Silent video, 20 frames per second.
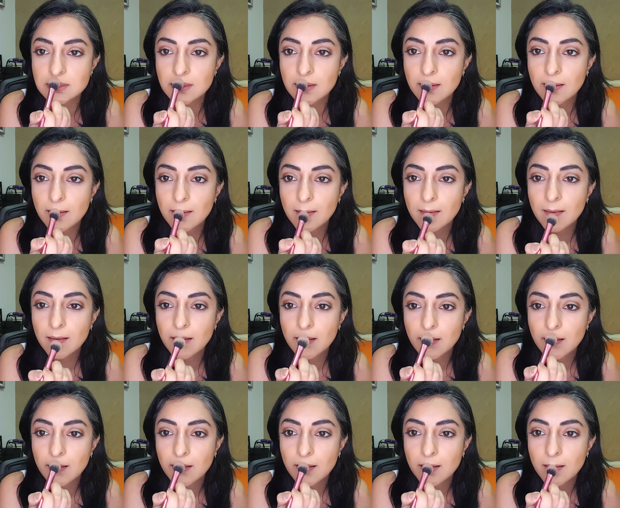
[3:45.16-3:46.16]

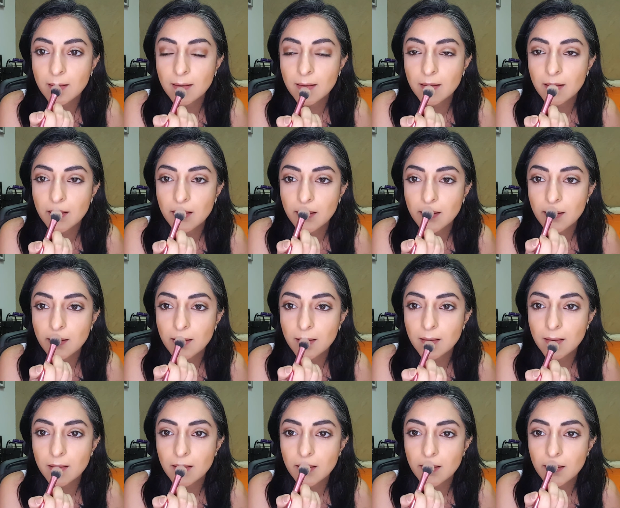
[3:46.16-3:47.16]

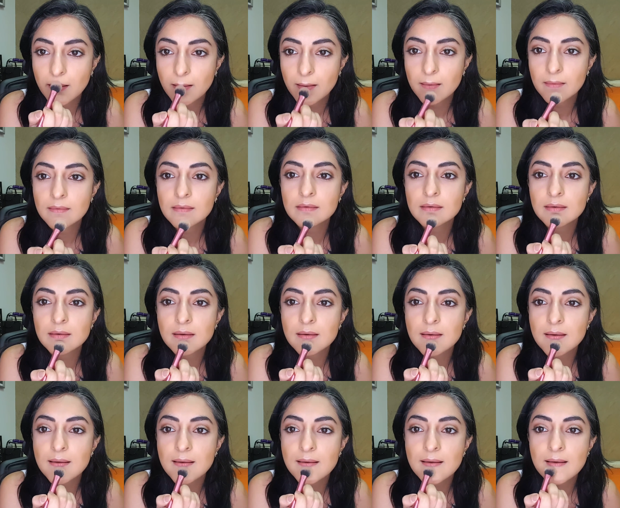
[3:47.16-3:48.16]

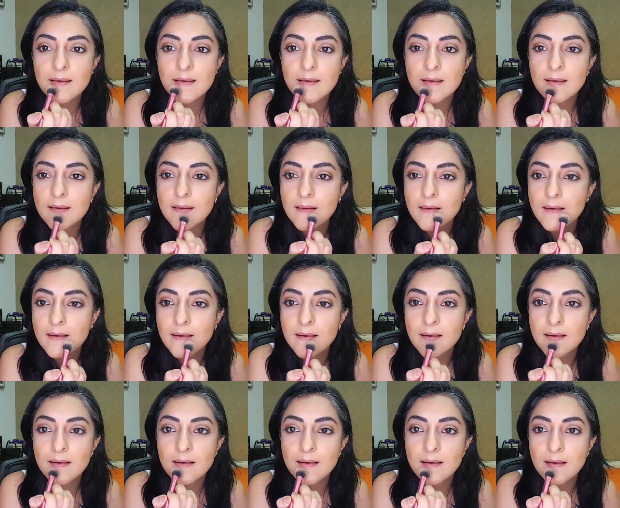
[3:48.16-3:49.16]

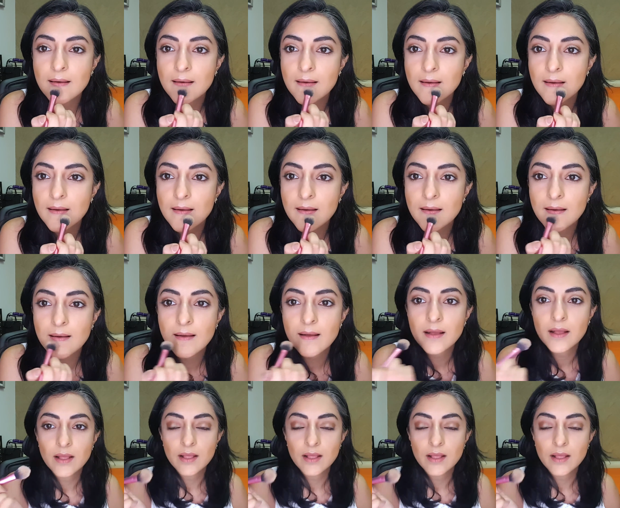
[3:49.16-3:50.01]
Nothing is said.